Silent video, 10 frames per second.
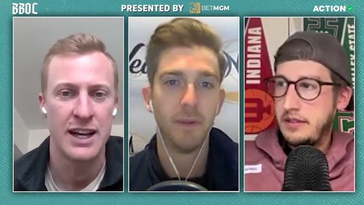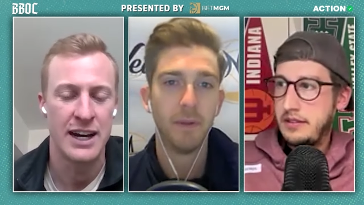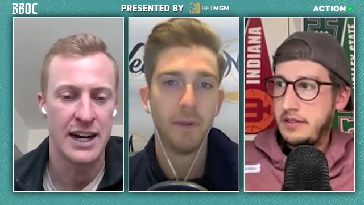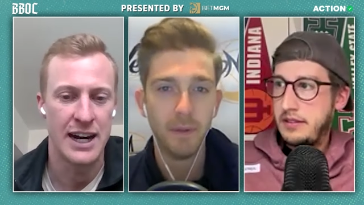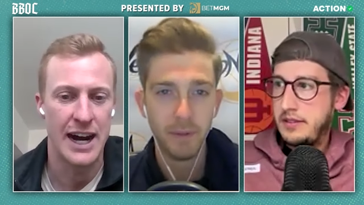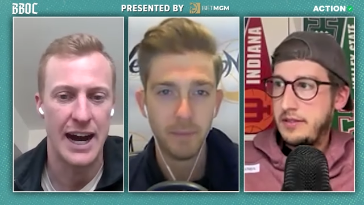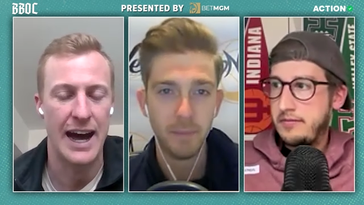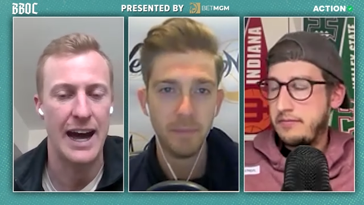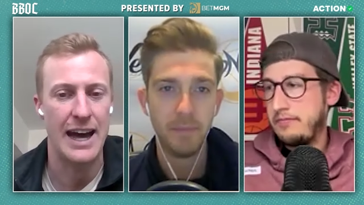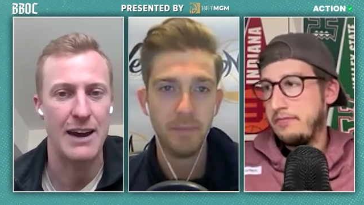Speaker 1: Uh,
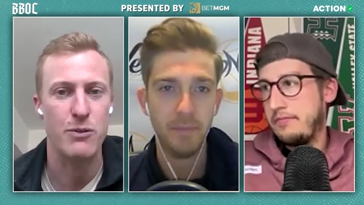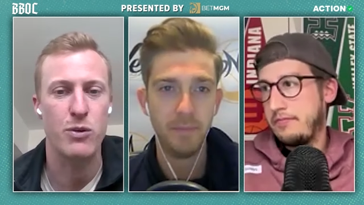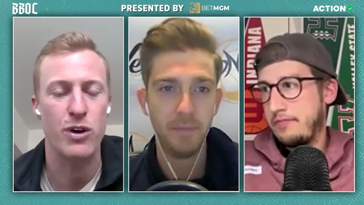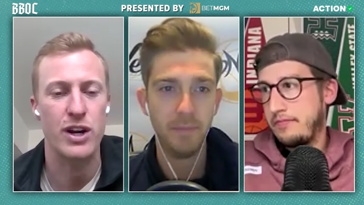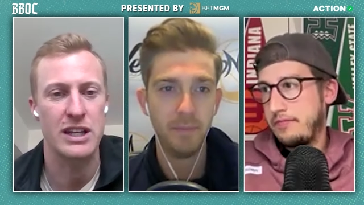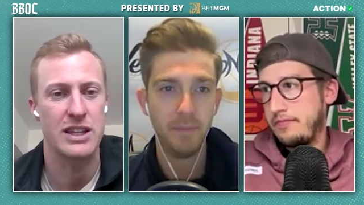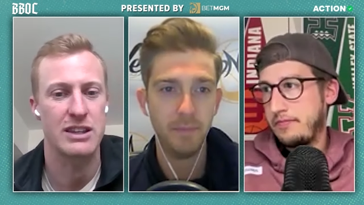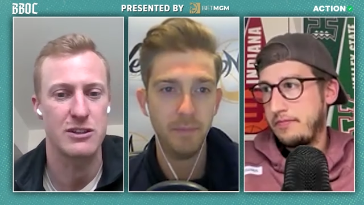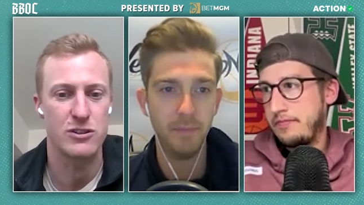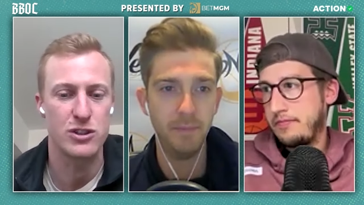I, I worry
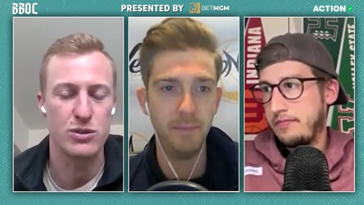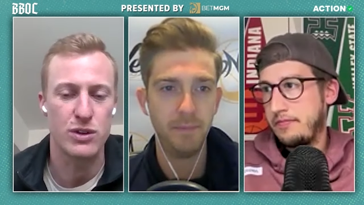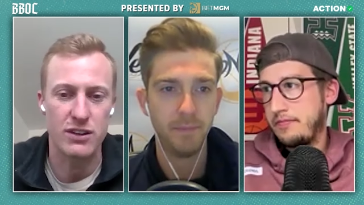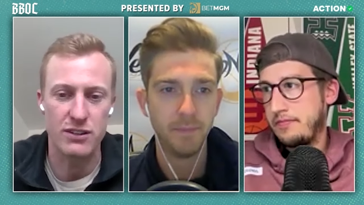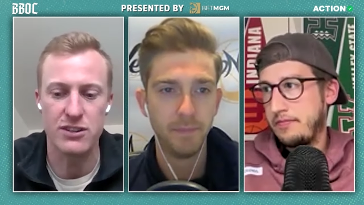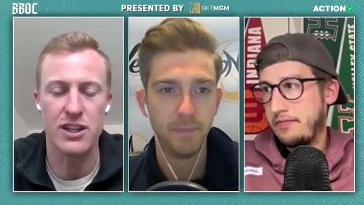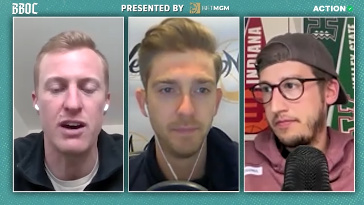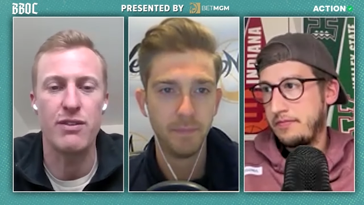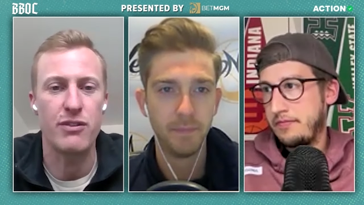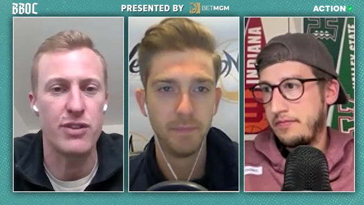that the Duke
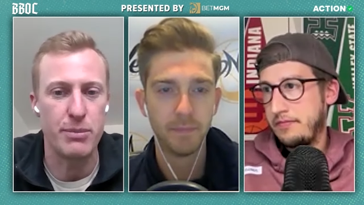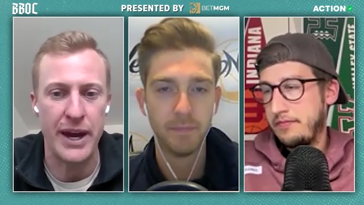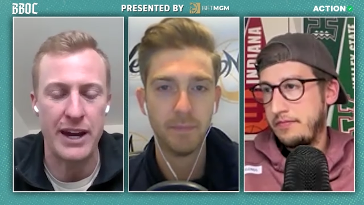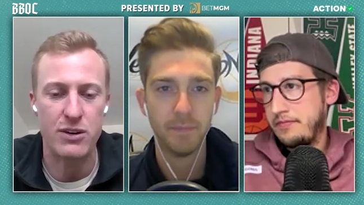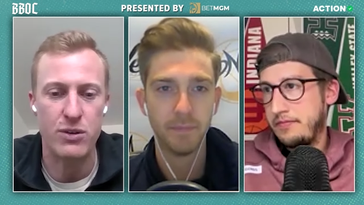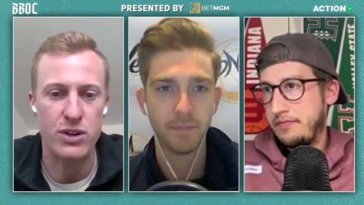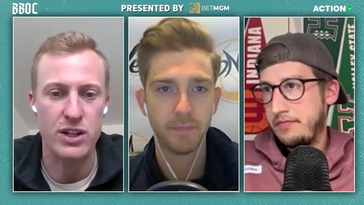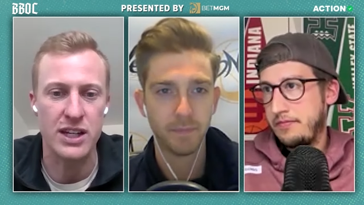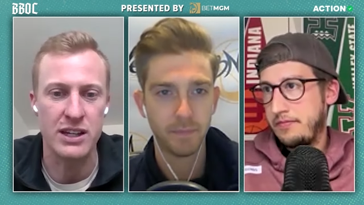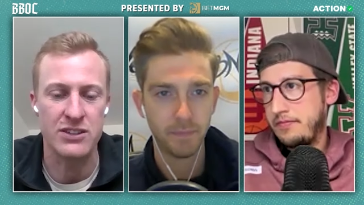love of the
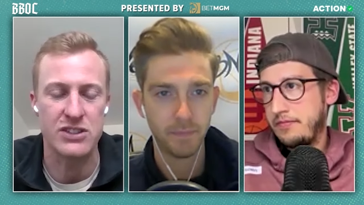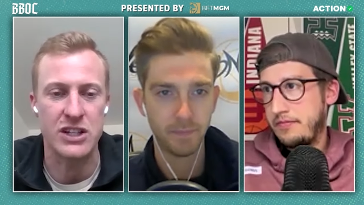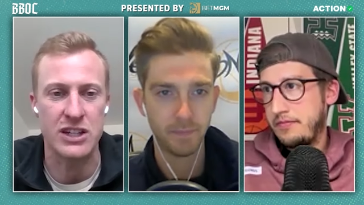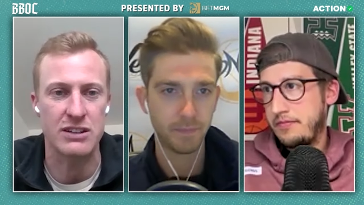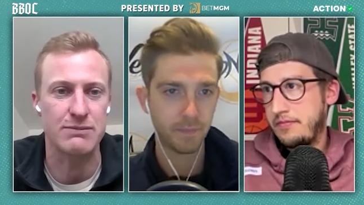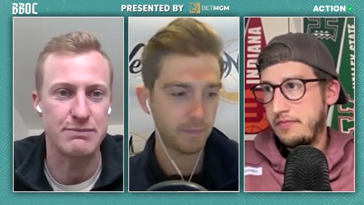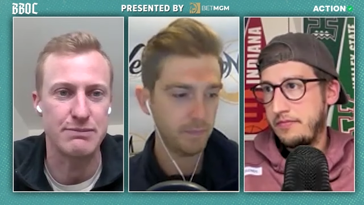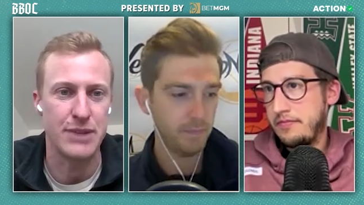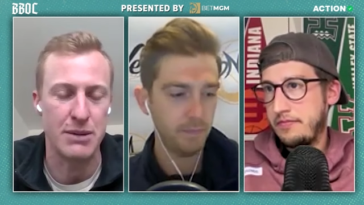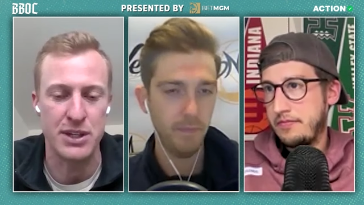backcourt is going to
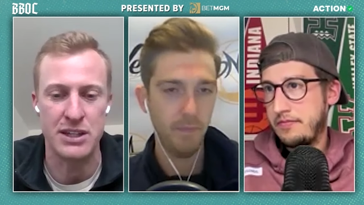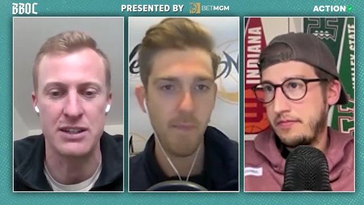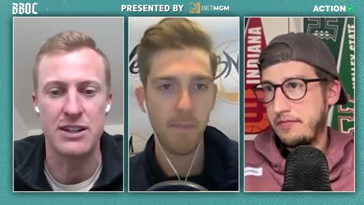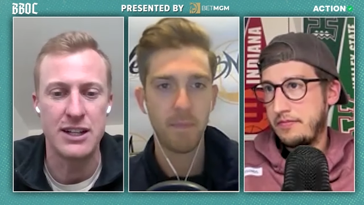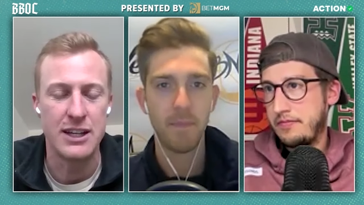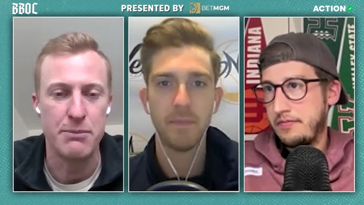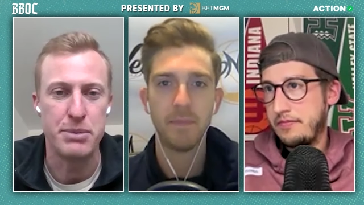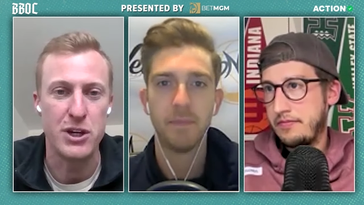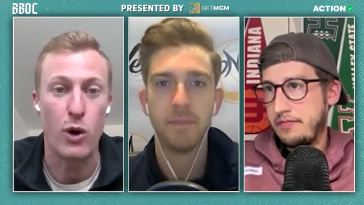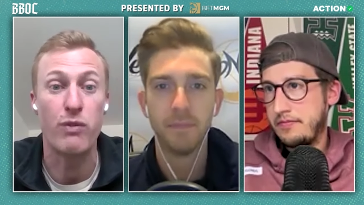maybe
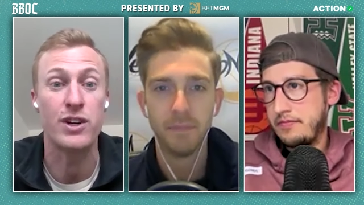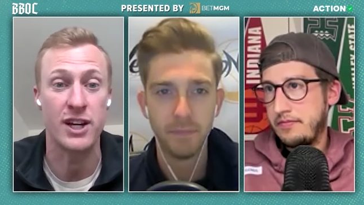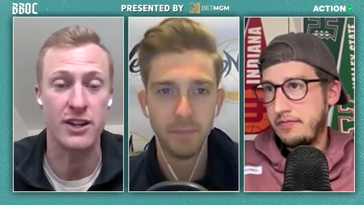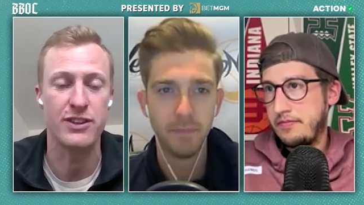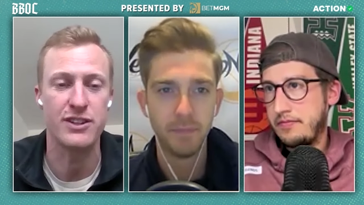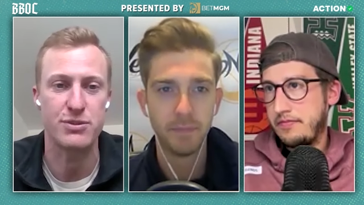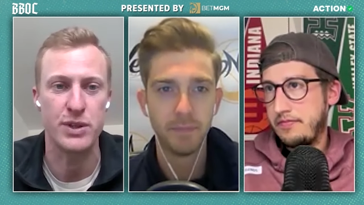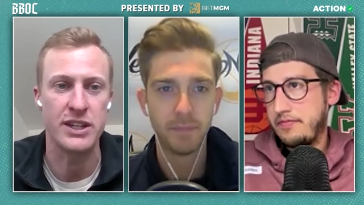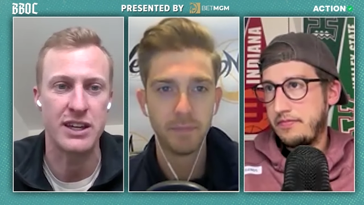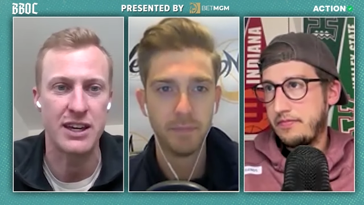be overdone this
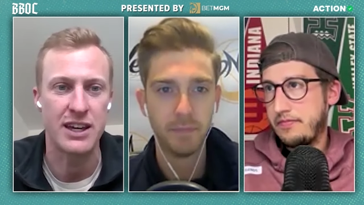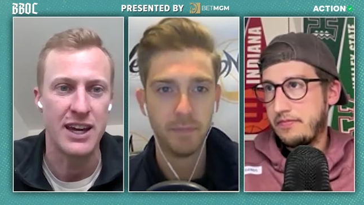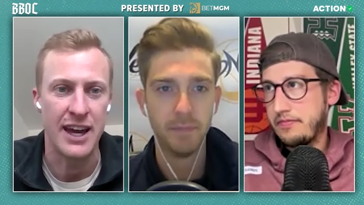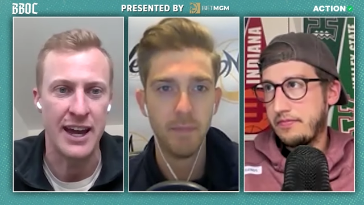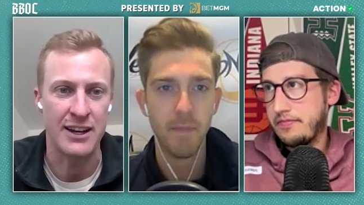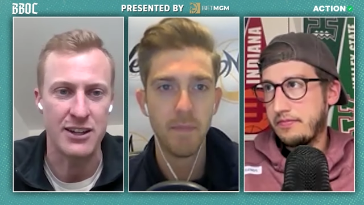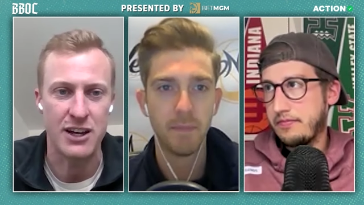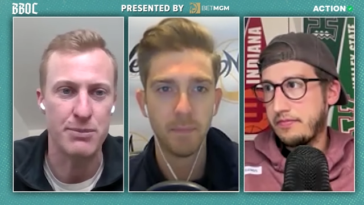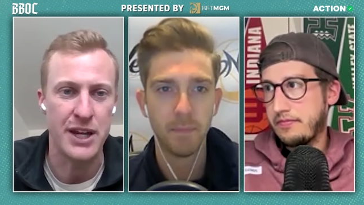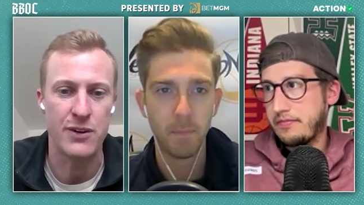week and
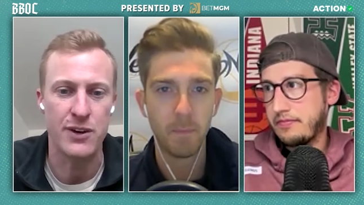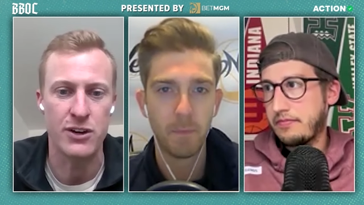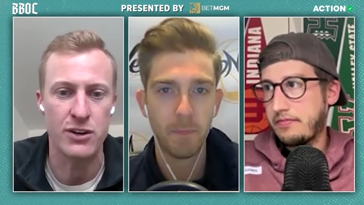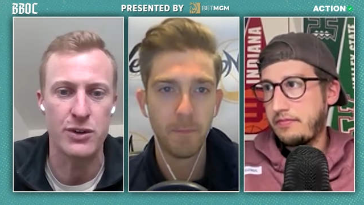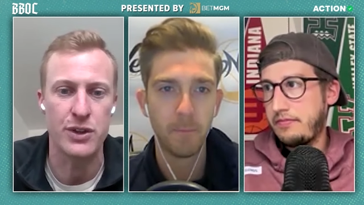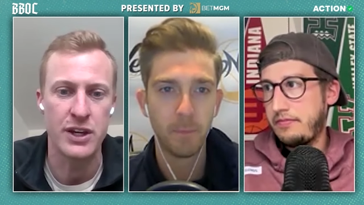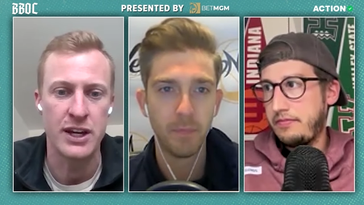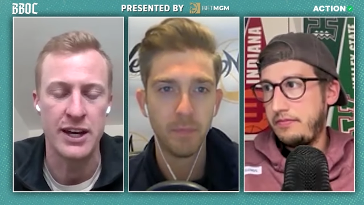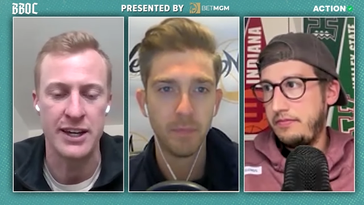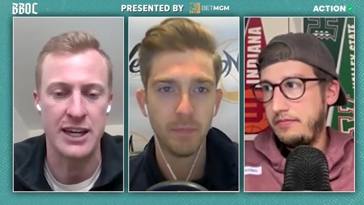come down to earth
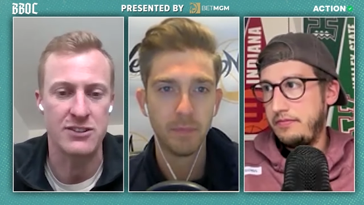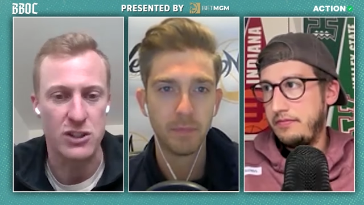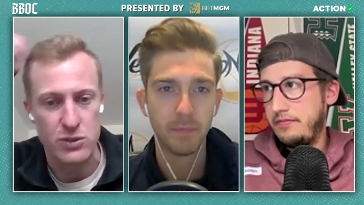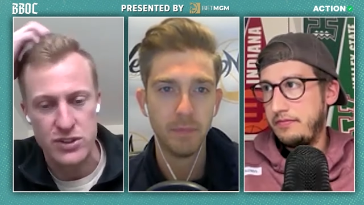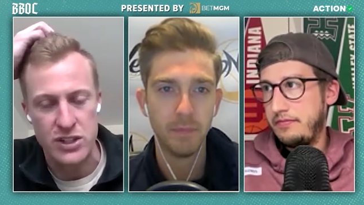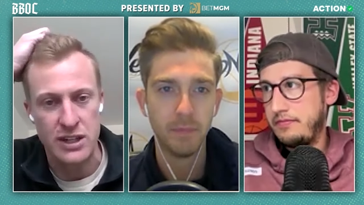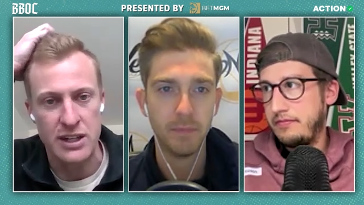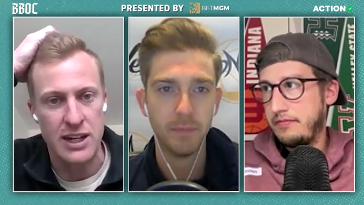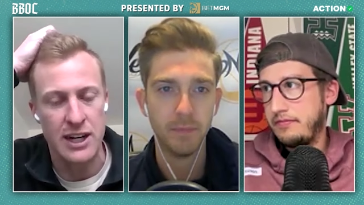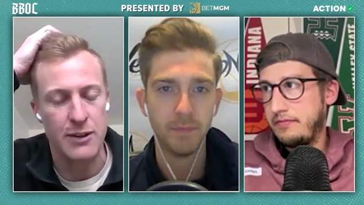against Houston.
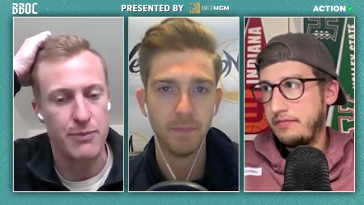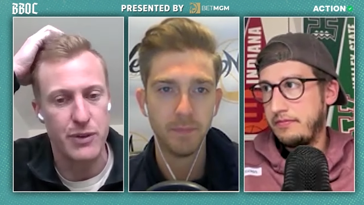Um,